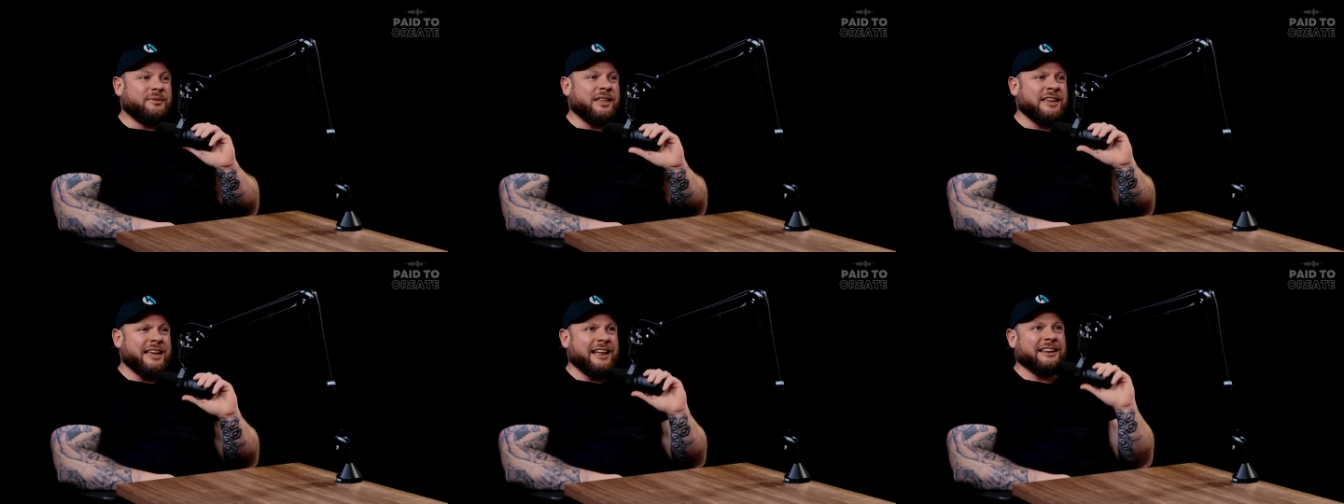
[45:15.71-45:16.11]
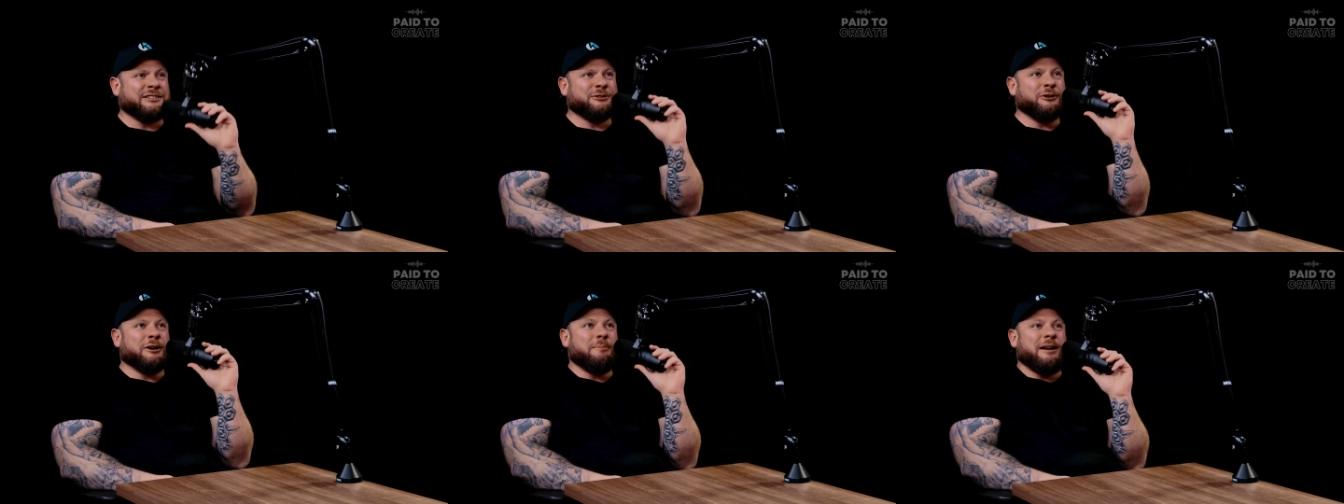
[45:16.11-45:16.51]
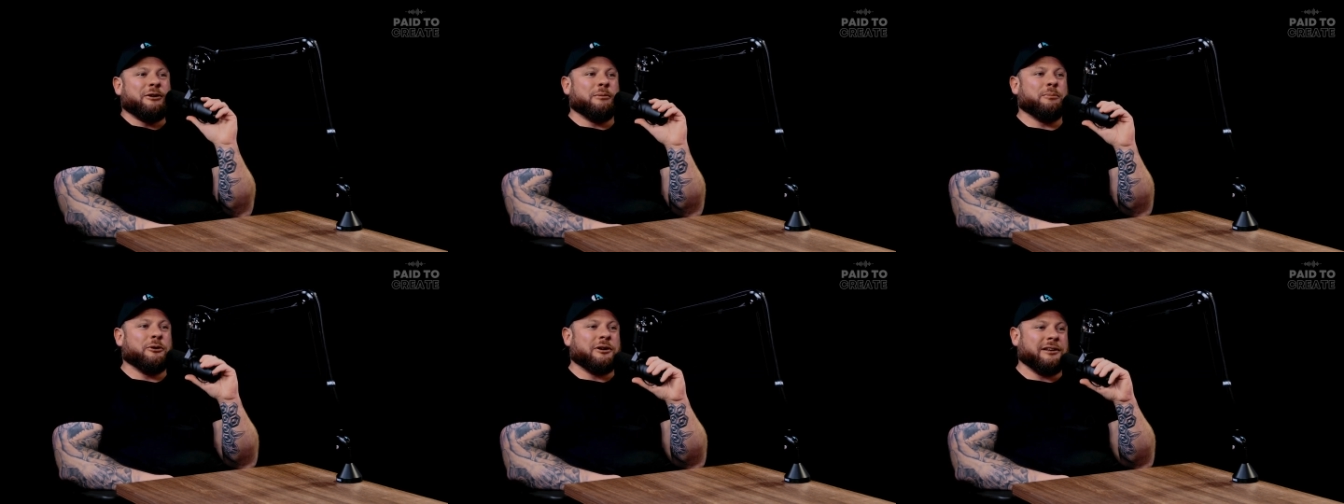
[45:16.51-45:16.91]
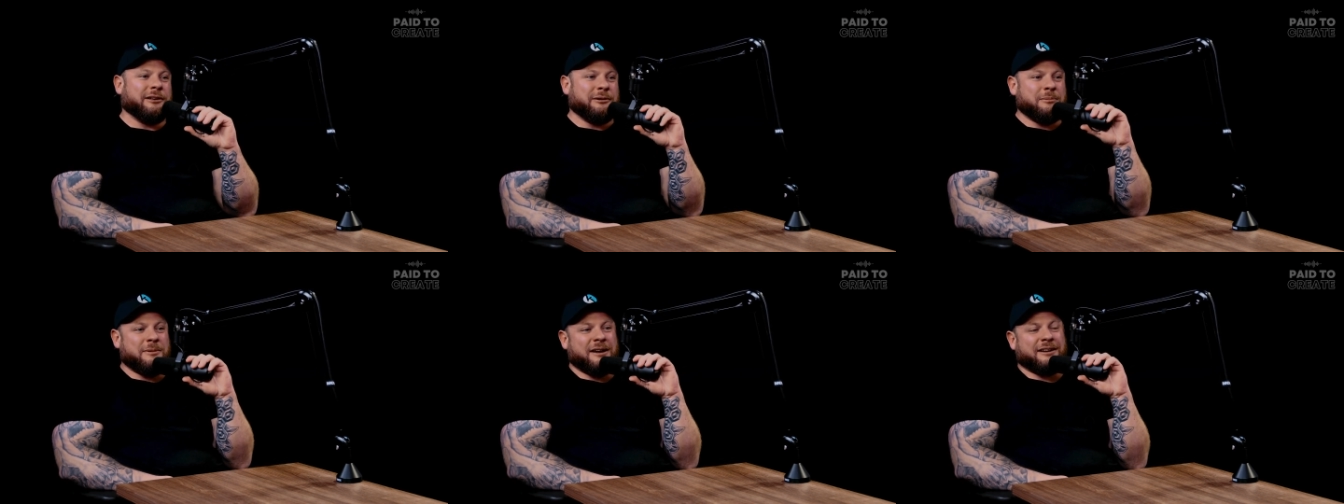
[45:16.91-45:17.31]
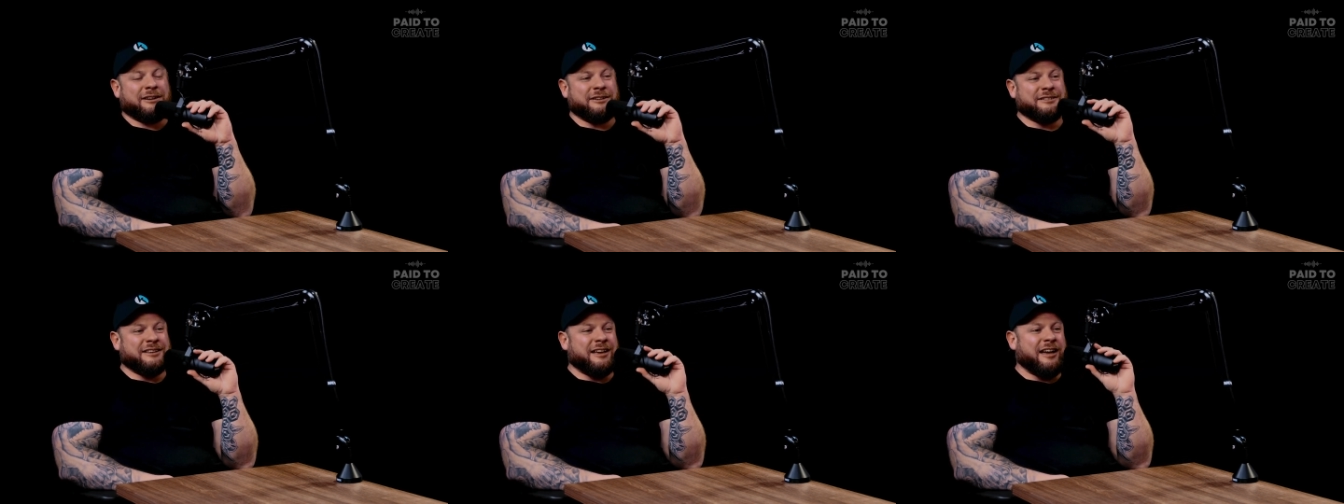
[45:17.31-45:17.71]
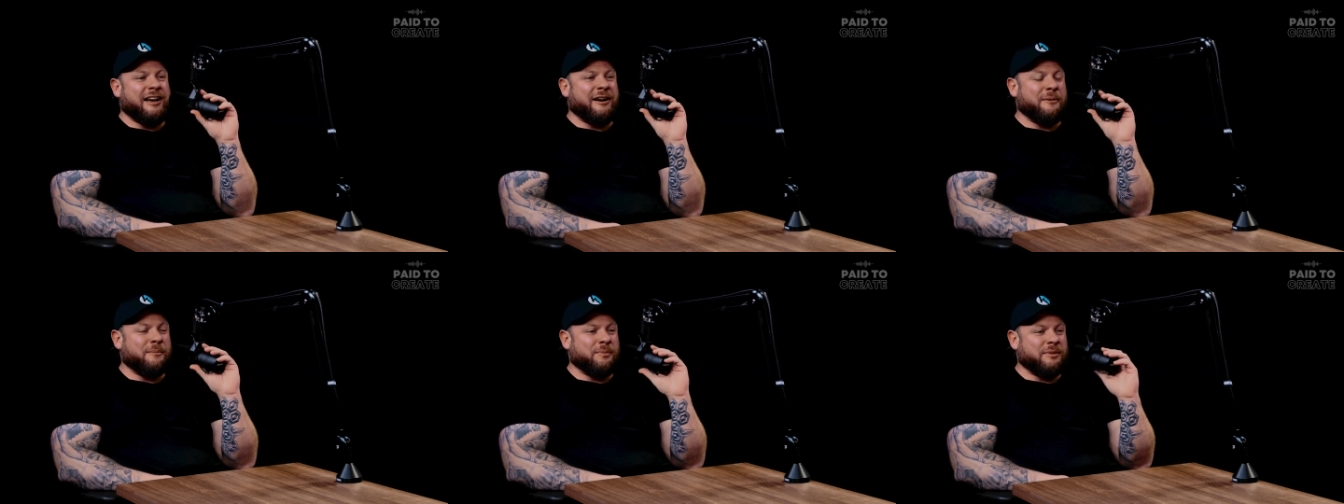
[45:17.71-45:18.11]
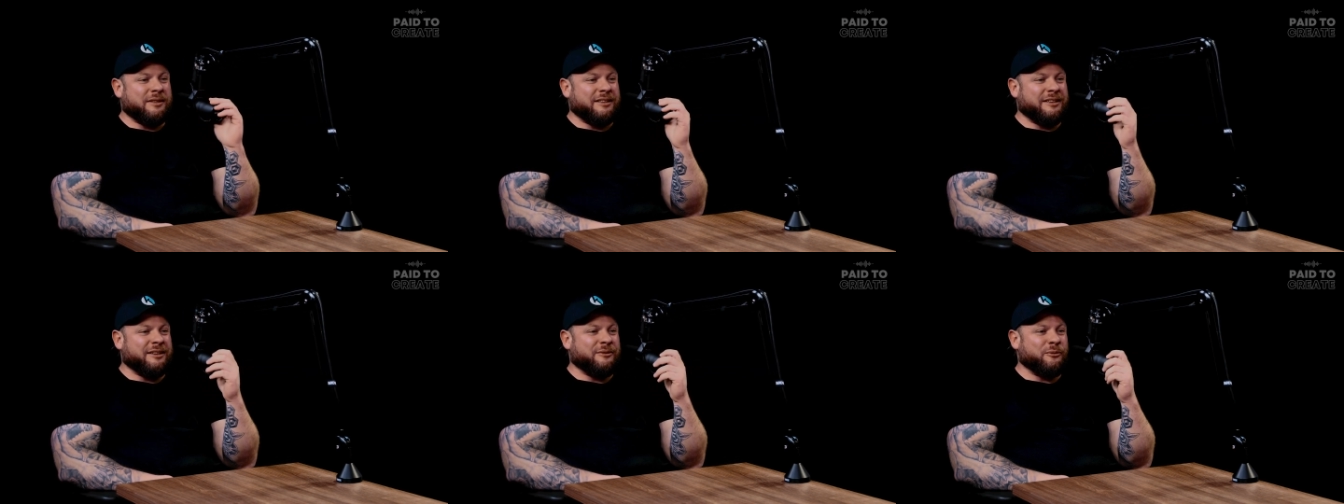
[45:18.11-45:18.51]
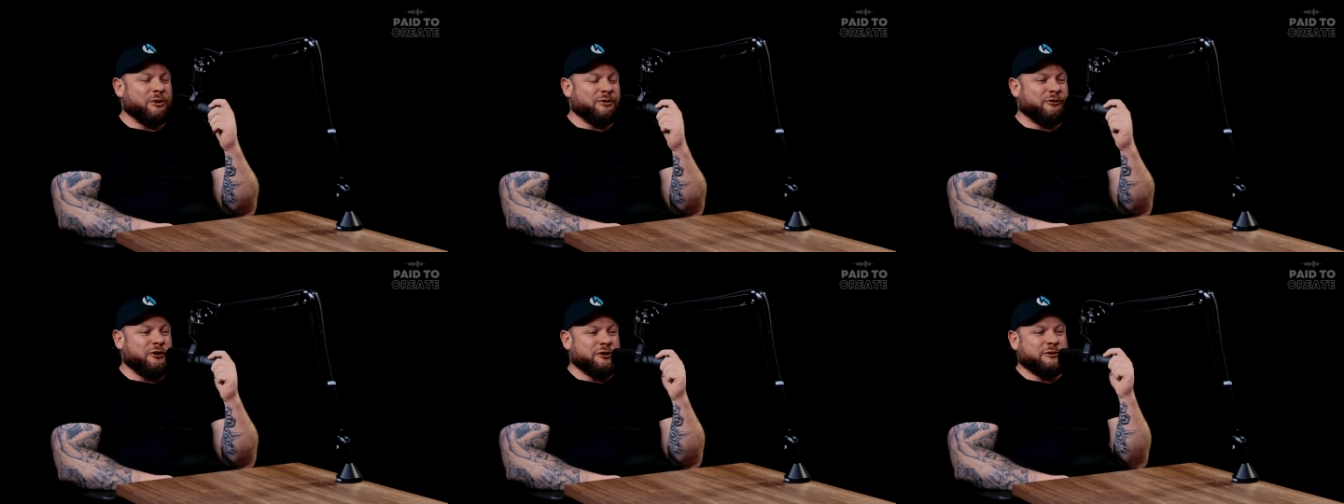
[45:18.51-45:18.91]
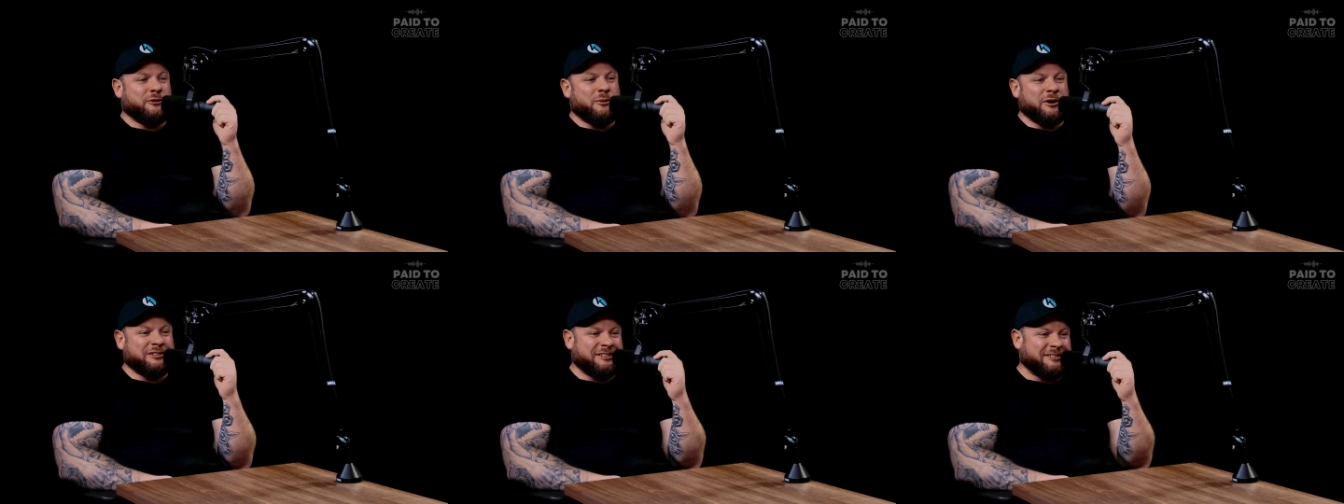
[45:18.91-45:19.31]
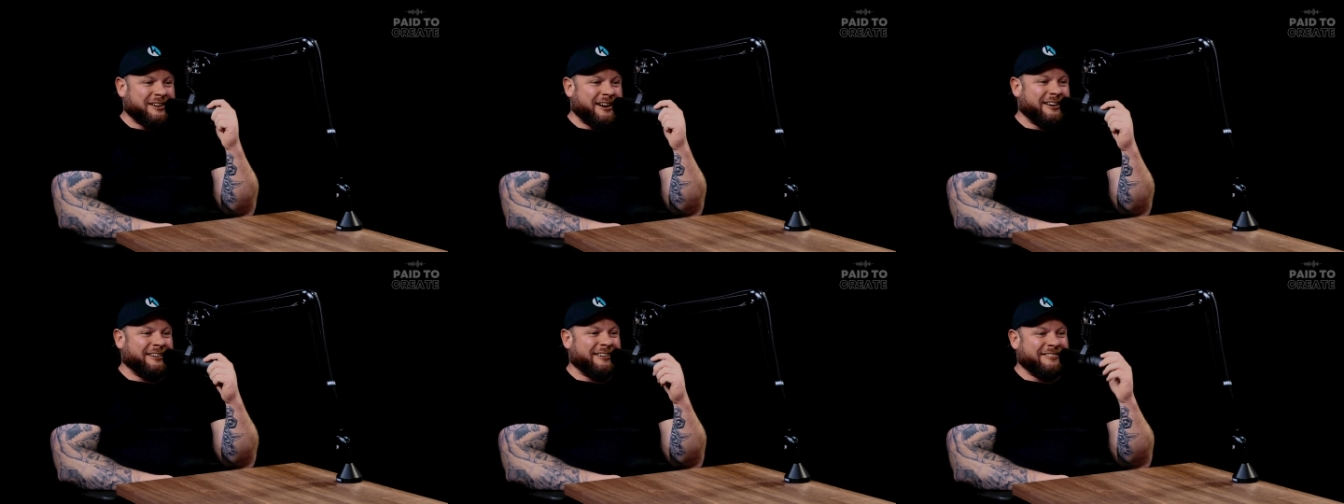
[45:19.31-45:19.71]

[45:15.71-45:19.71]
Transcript: yeah, let's talk about your book a little bit because um, what, first of all, what's the title